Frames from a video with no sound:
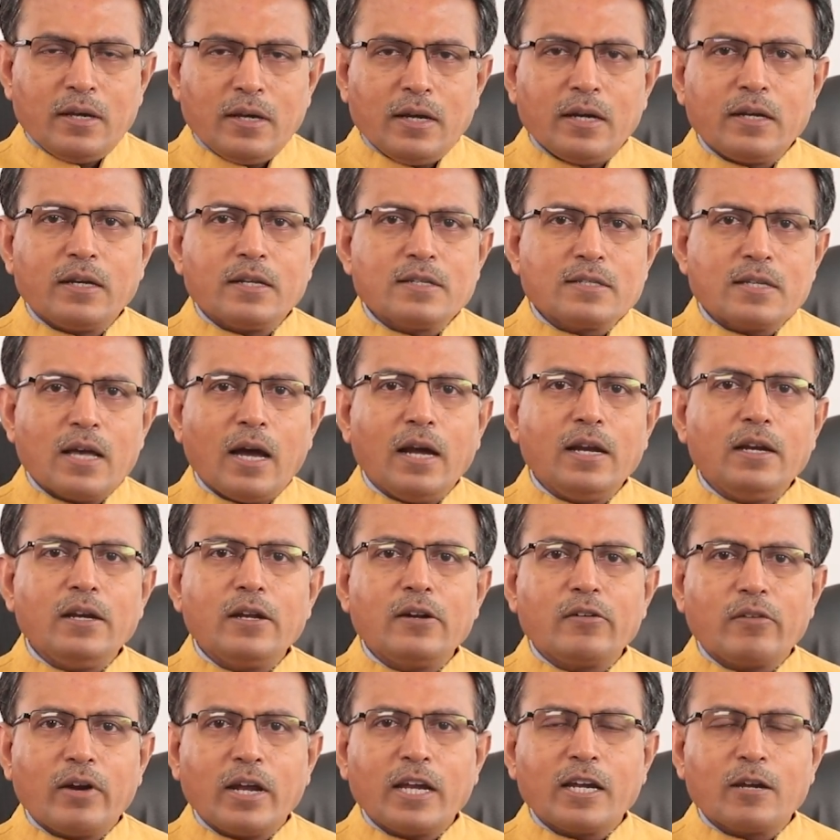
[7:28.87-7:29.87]
It is
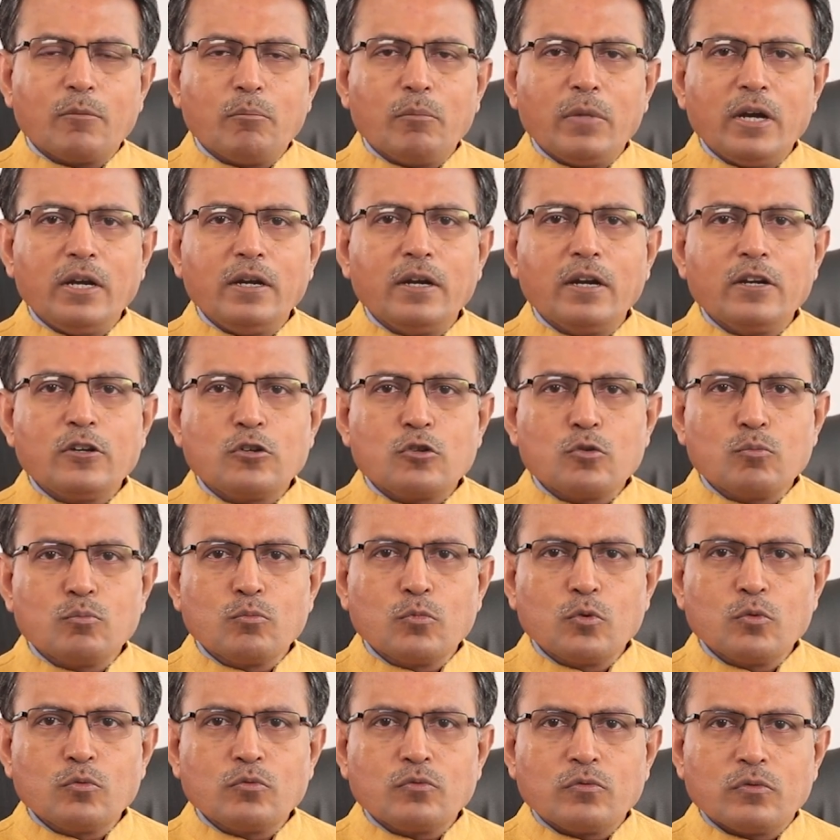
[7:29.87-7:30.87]
highly recommended to
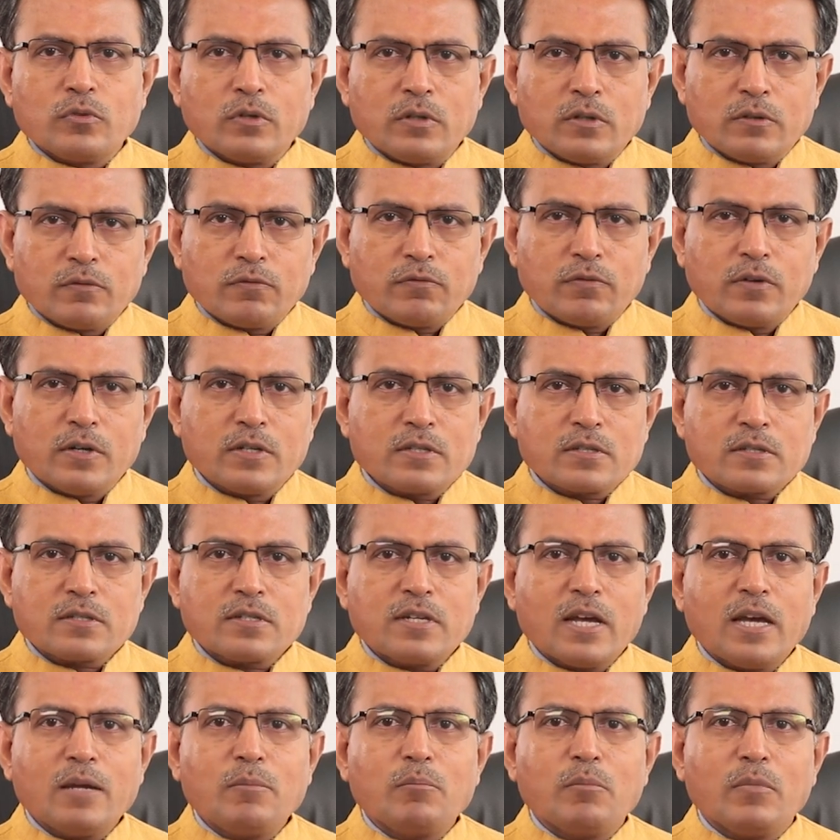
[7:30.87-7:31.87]
move first
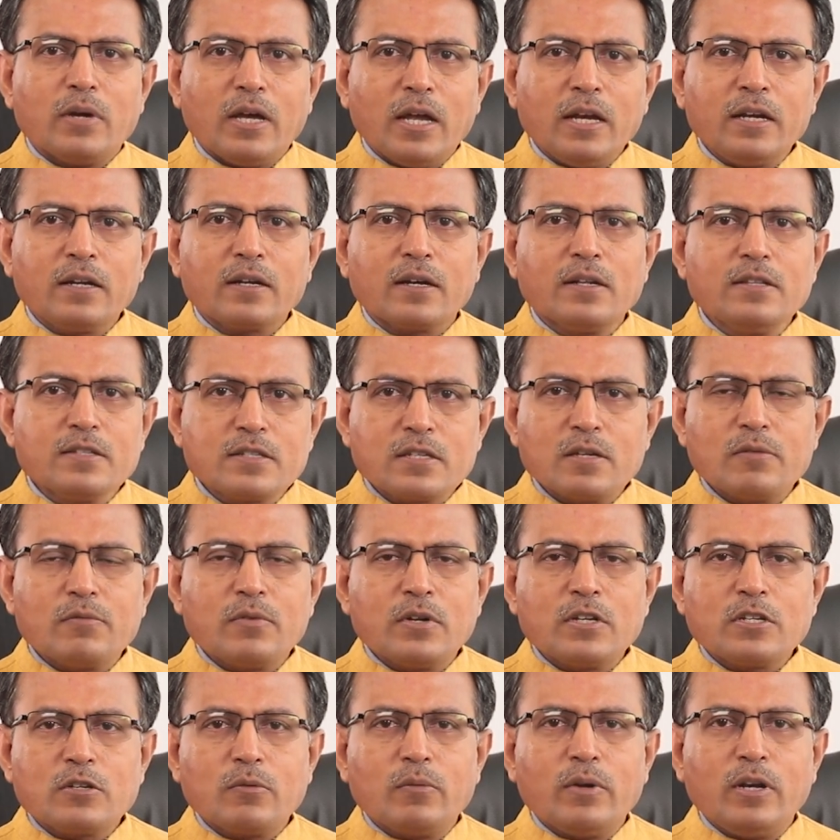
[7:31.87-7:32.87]
time and
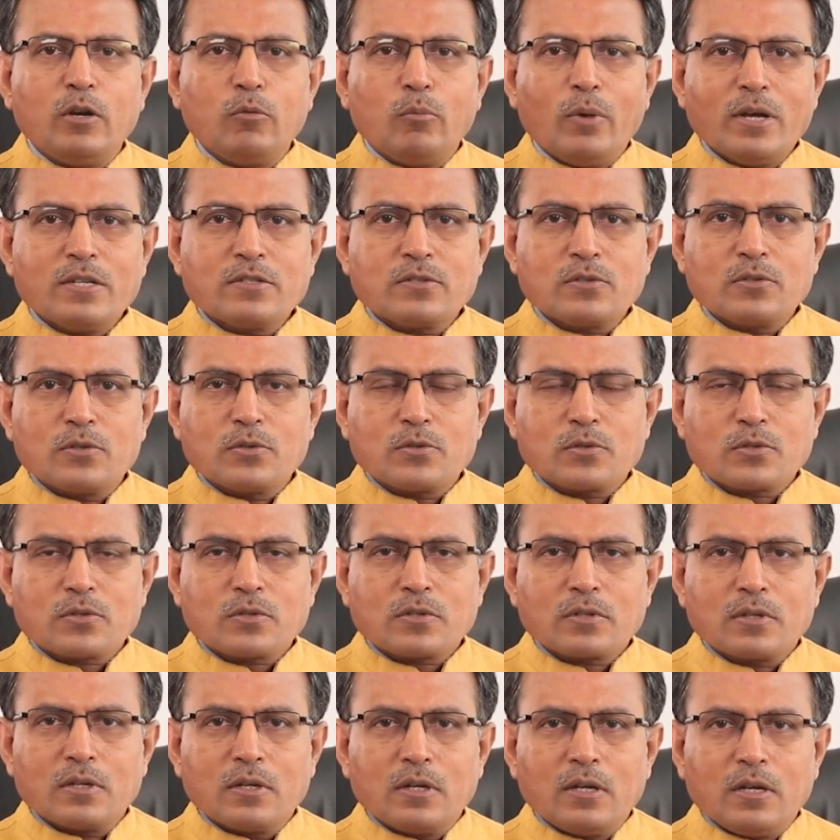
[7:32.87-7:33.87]
conservative investors,